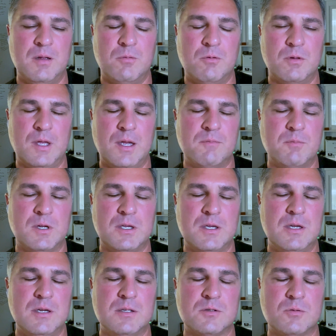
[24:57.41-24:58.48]
able to have my
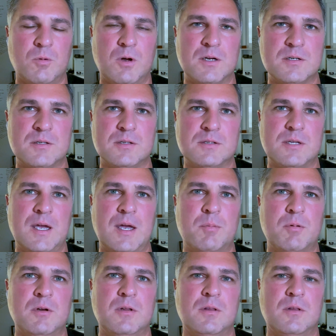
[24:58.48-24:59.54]
kids watch this
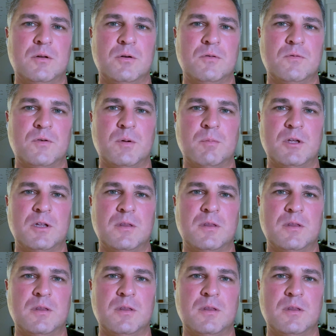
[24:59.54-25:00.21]
happen and learn from